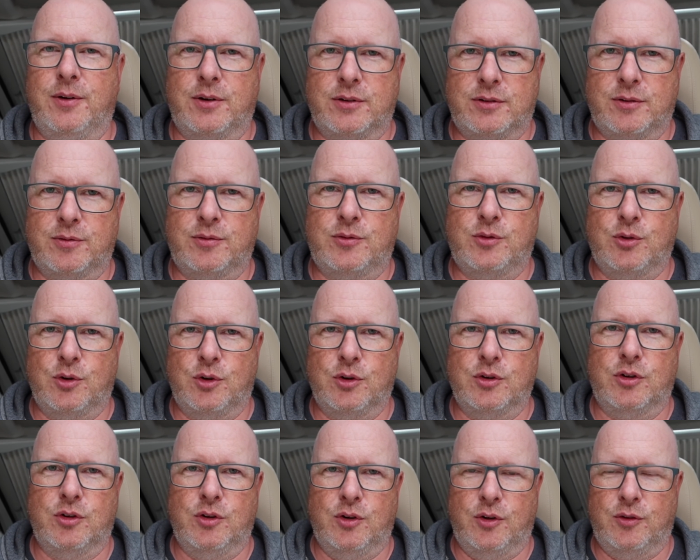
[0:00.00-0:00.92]
because I've
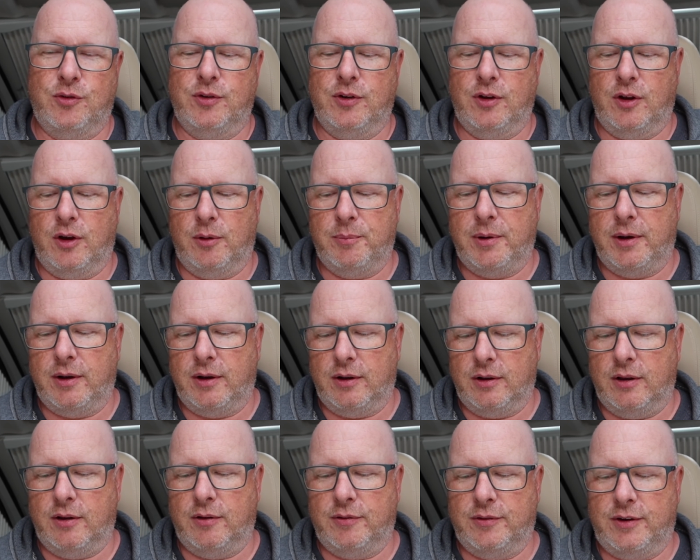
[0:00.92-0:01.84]
talked an awful lot about
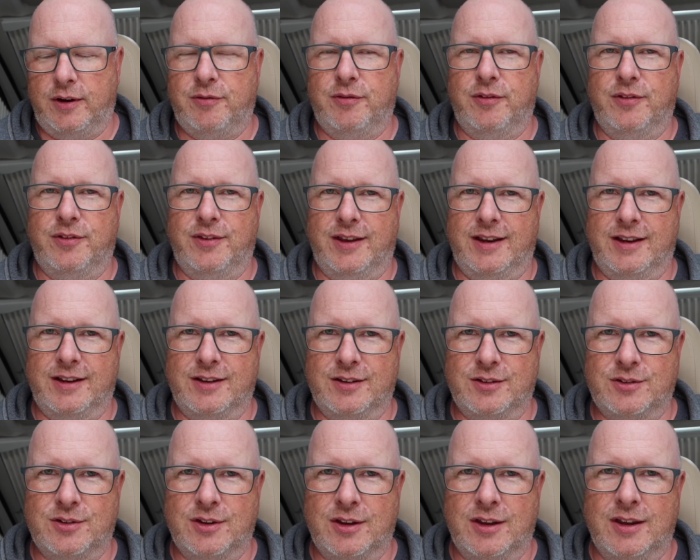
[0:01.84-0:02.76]
a lot of different
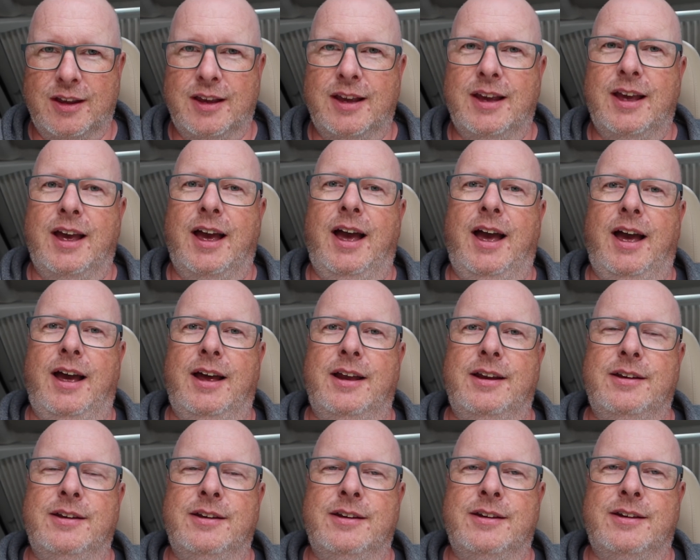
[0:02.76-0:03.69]
things,
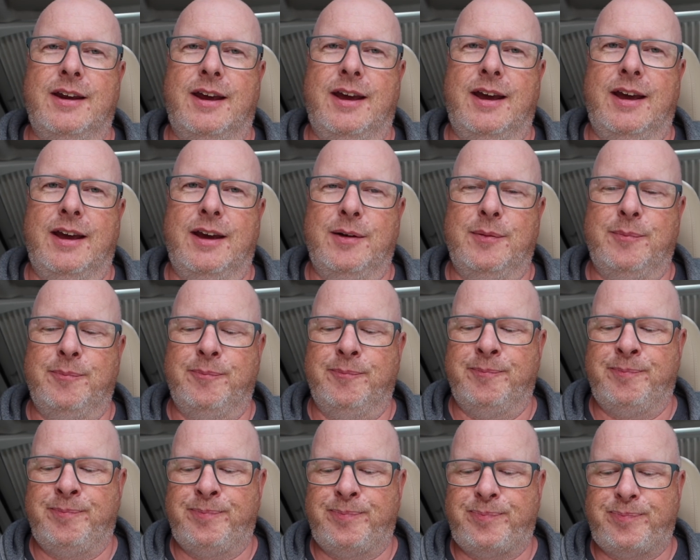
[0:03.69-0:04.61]
and
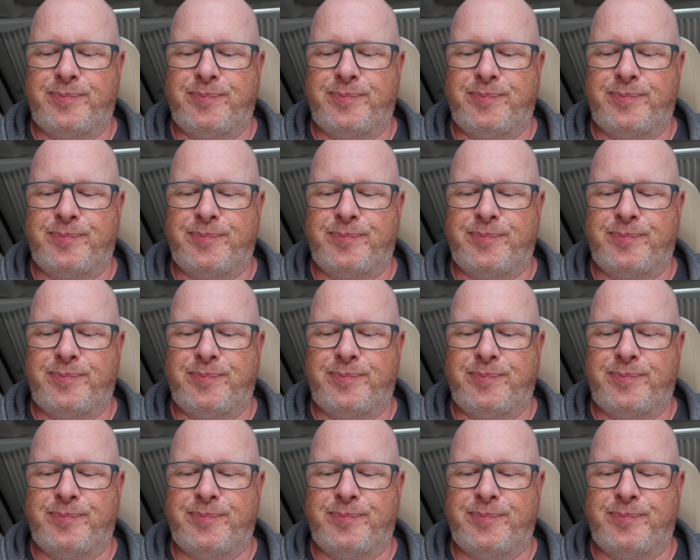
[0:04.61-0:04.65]
yeah,